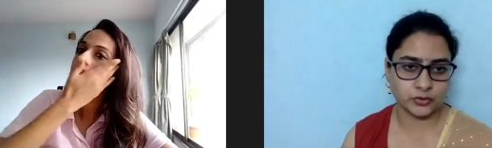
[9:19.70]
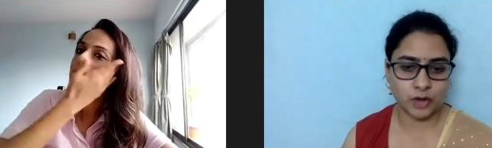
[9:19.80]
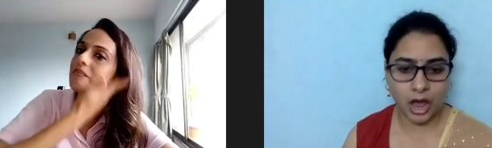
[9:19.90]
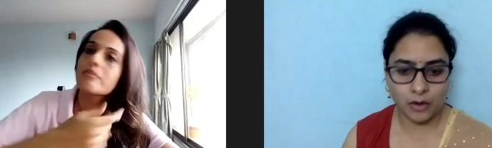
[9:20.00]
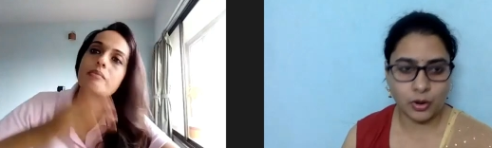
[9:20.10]
Speaker 1: you know
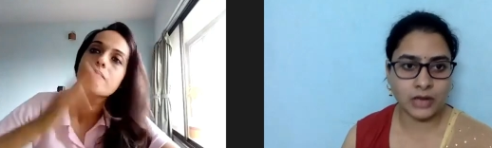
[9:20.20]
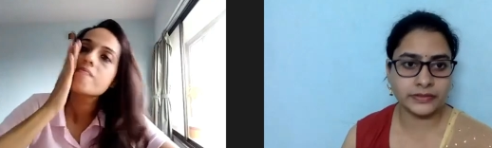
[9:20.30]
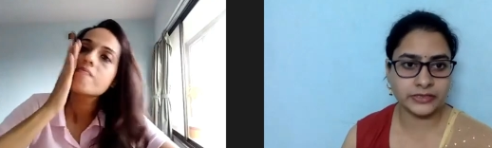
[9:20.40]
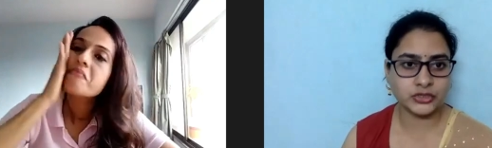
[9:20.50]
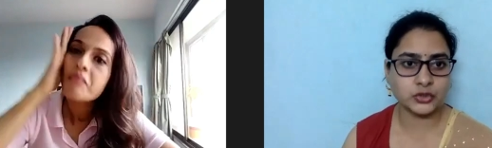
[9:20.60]
how are
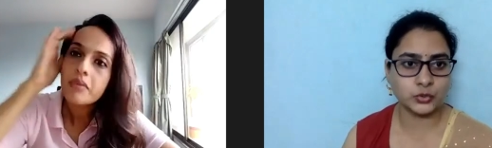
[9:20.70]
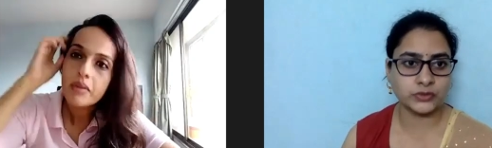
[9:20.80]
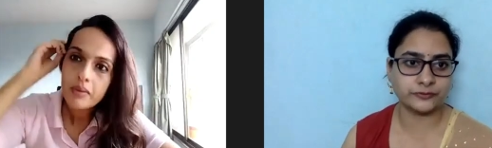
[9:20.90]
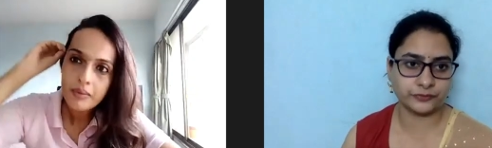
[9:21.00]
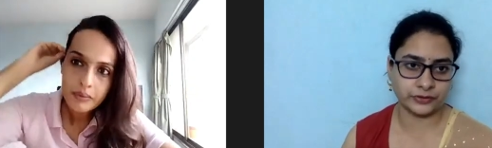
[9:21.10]
these two
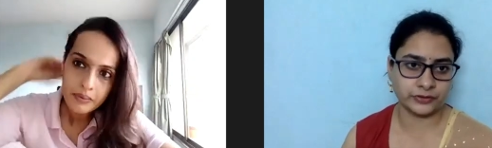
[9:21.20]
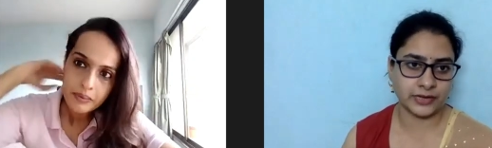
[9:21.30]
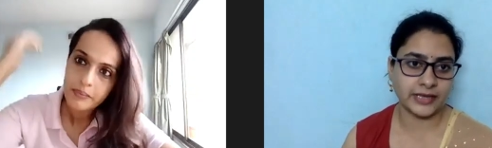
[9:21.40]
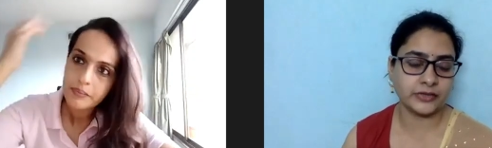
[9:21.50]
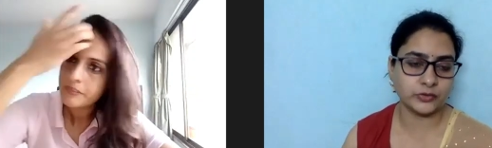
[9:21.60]
different
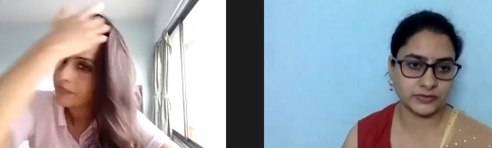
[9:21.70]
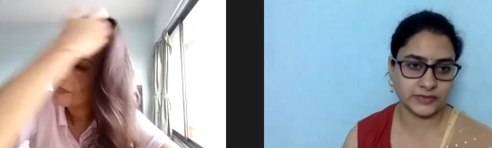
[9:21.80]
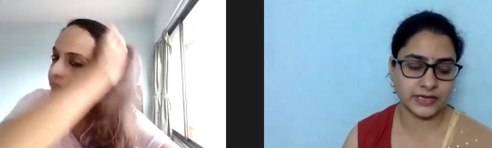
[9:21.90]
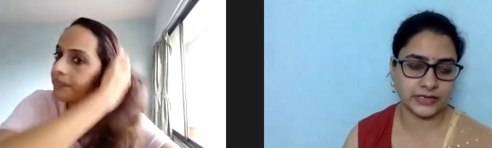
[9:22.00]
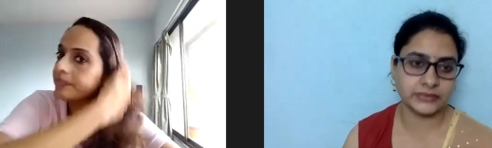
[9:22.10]
like you
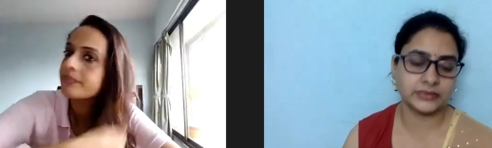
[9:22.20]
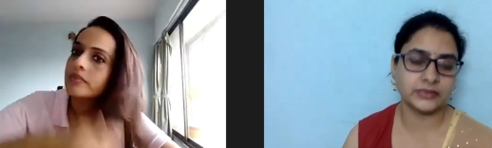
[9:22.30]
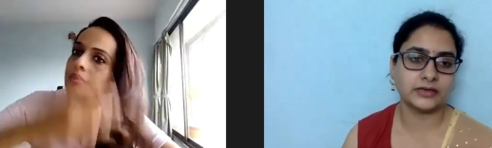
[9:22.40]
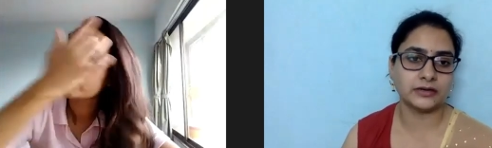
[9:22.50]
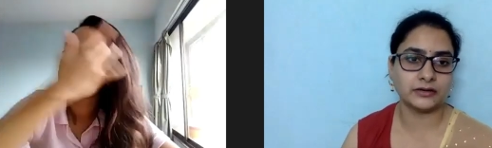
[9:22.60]
said
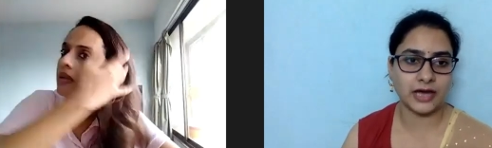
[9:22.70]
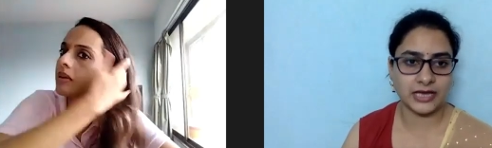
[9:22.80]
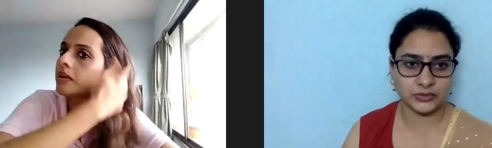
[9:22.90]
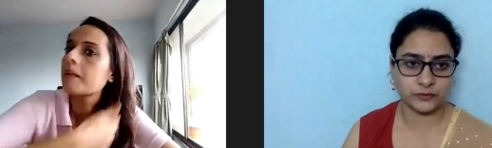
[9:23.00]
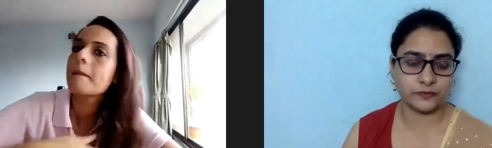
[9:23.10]
uh,
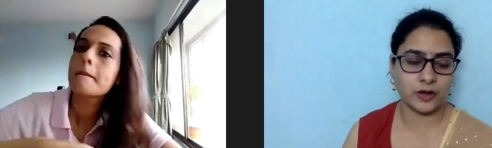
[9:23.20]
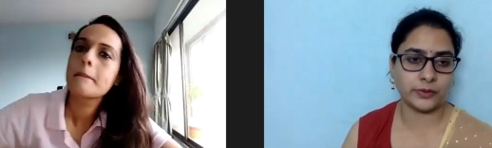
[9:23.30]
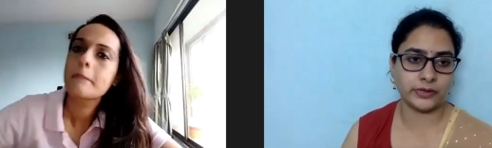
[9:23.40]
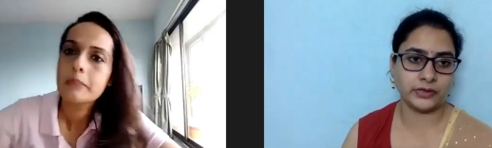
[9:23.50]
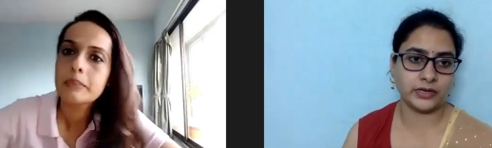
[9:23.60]
as of now
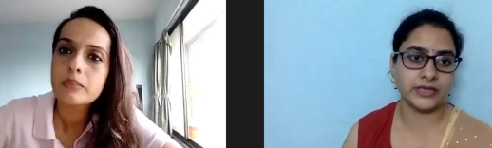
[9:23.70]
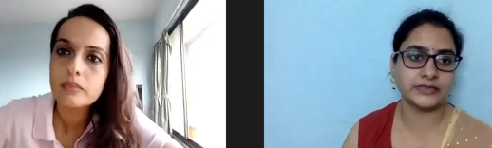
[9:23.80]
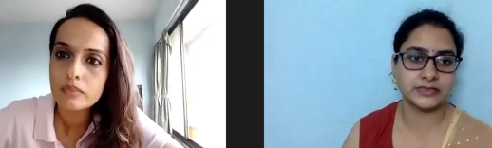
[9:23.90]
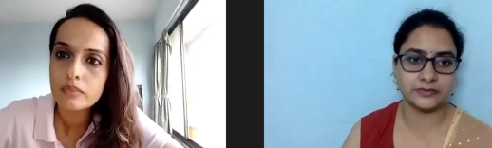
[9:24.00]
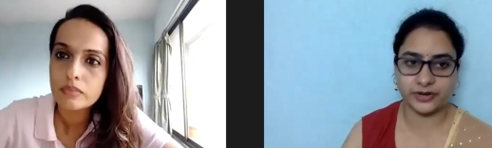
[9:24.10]
in india
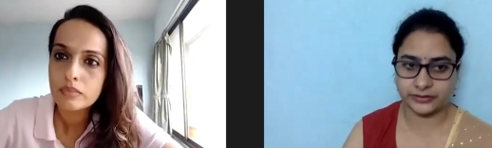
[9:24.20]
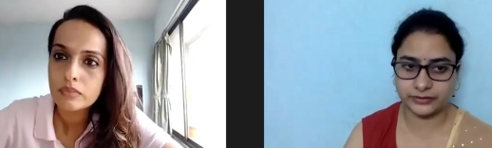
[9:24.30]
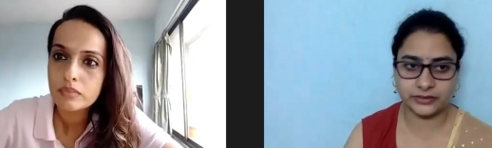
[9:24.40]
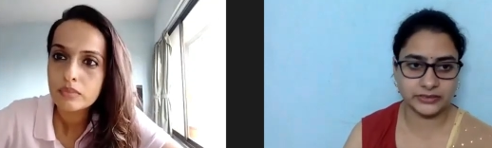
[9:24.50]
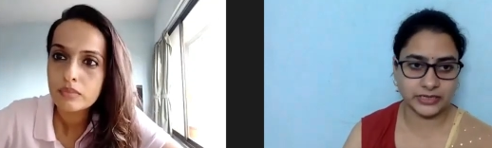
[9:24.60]
it's the
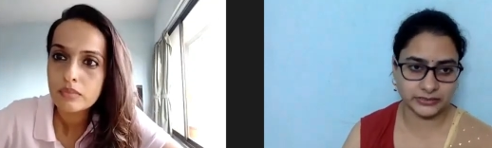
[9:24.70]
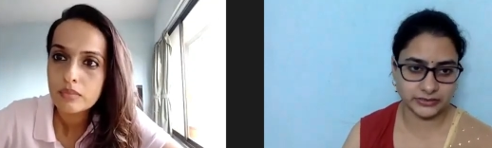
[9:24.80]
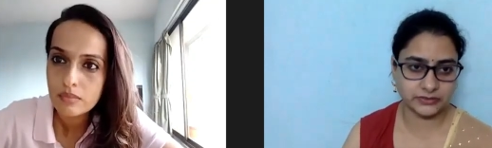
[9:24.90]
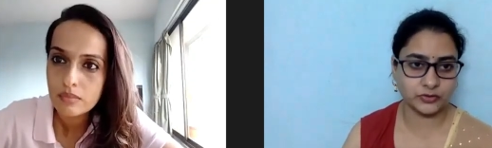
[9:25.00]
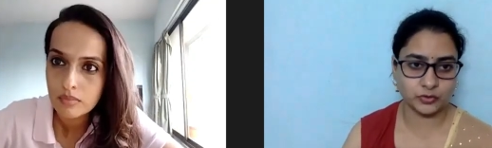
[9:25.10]
veterinary dental
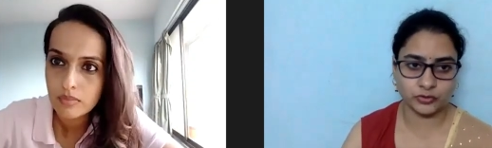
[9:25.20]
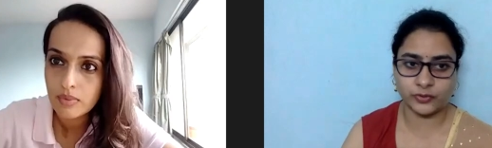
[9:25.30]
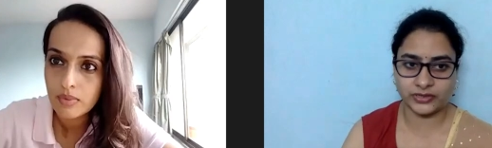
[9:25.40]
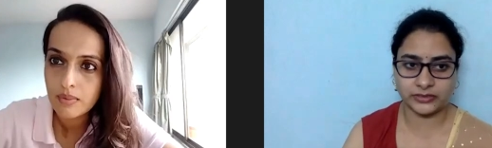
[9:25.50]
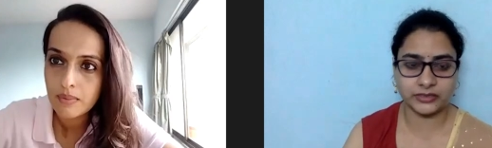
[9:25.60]
uh, you know the
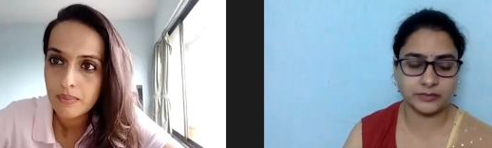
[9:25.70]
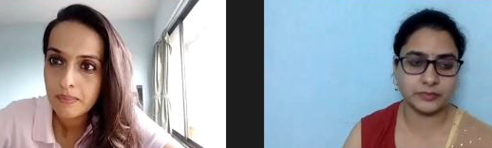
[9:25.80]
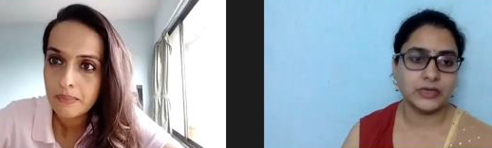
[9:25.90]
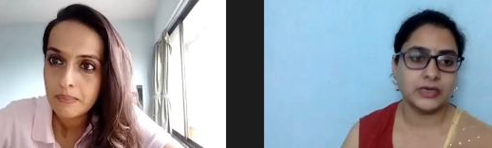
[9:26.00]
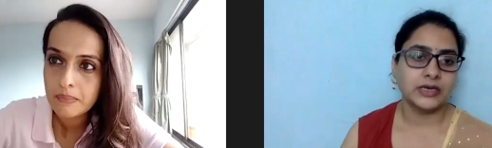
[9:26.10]
veterinary
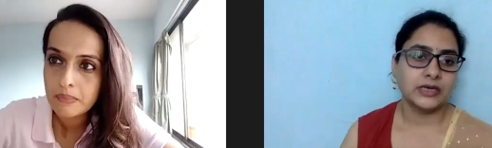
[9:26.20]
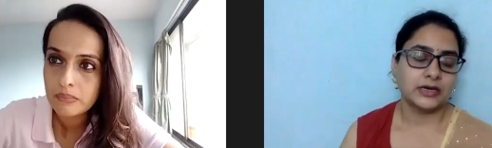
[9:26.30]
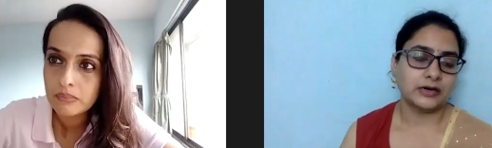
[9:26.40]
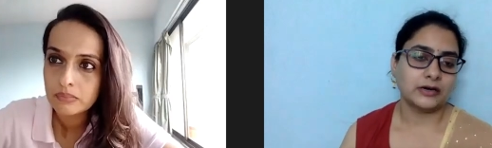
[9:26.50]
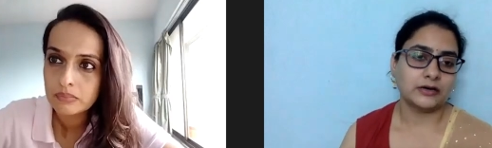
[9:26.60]

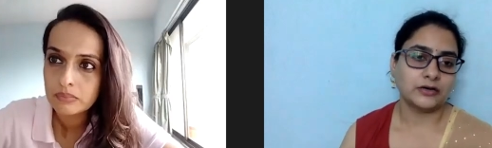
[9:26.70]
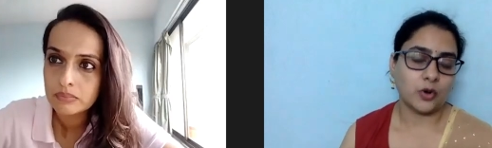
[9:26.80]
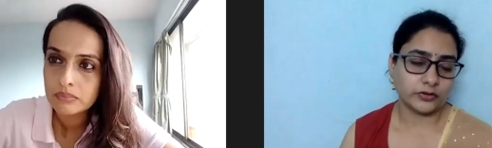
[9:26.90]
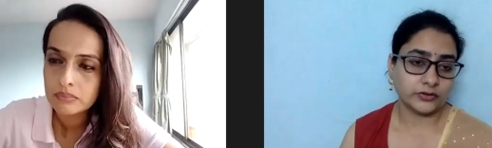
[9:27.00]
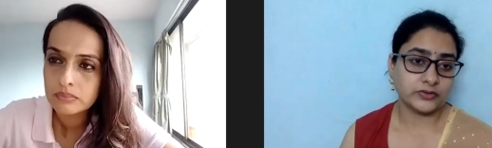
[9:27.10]
uh,
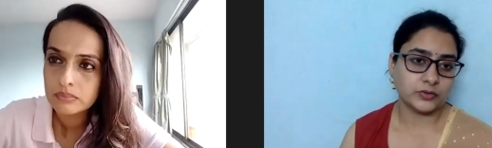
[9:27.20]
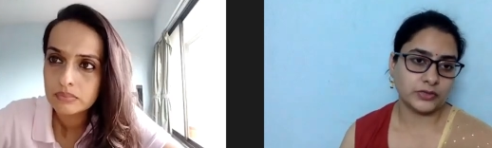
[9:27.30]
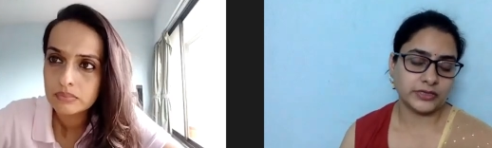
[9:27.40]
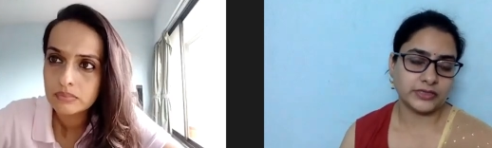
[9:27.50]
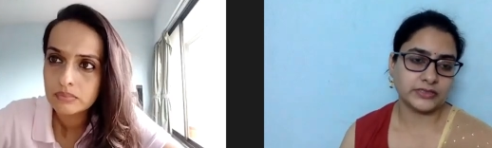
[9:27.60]
doctors
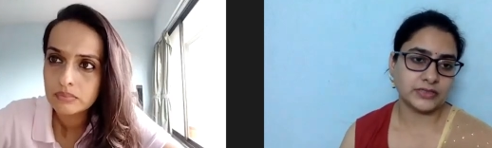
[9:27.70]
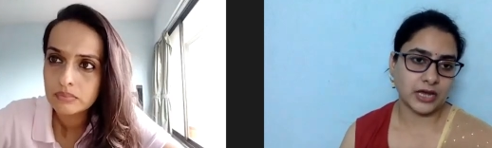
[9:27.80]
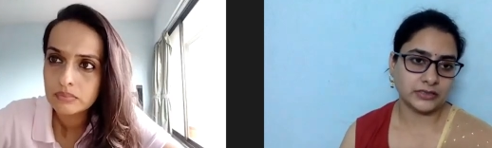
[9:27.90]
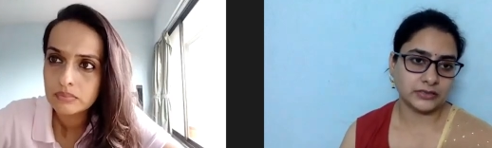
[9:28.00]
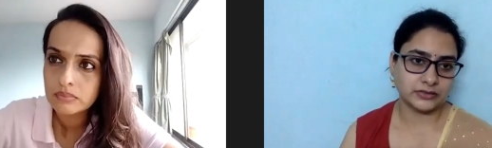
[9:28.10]
only they
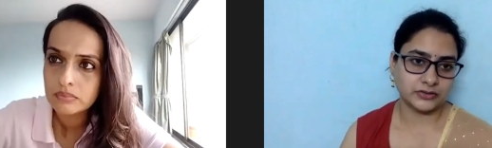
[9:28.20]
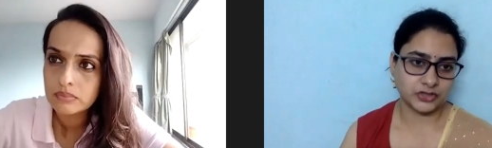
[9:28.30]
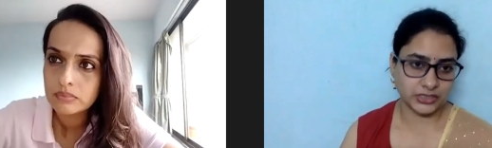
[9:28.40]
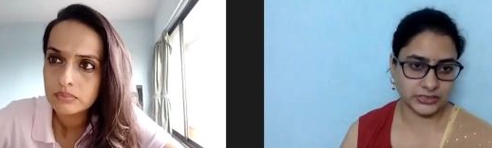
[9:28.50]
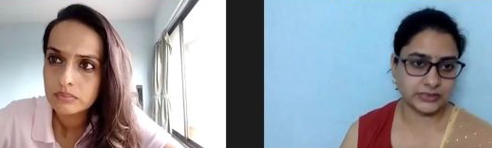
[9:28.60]
start
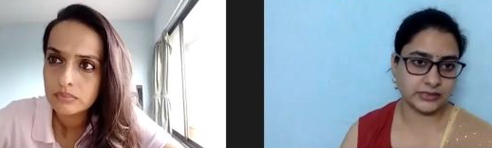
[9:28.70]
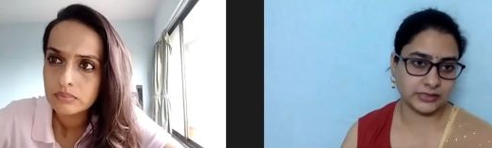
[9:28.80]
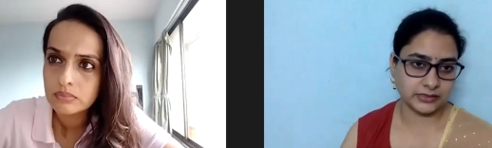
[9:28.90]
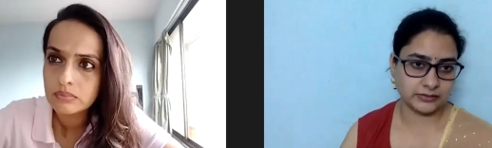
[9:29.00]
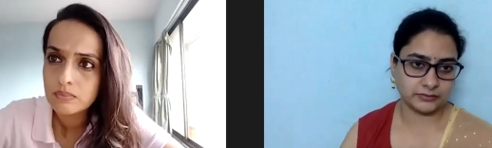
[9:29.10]
treating
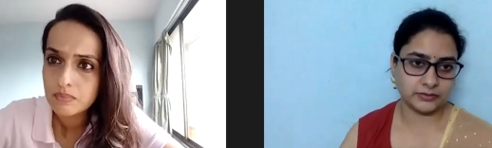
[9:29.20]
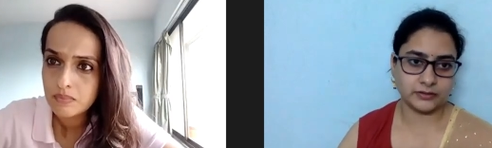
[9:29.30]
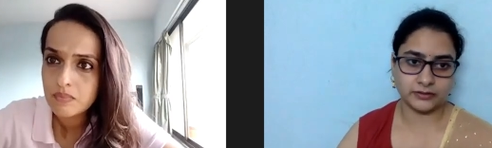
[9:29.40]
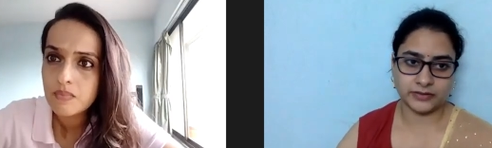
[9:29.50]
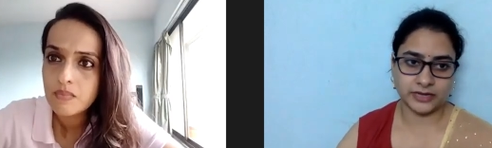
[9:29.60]
the
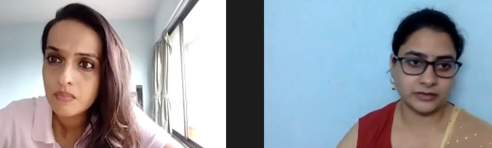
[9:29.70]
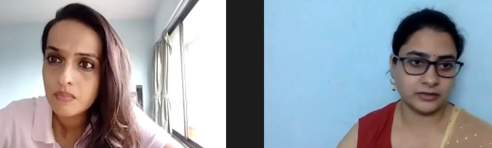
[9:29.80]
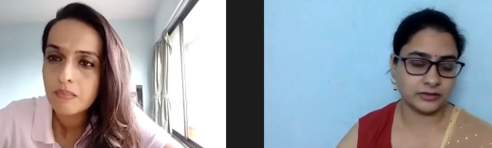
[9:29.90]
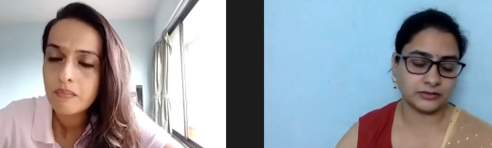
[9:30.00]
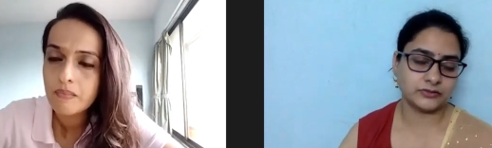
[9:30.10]
uh, dental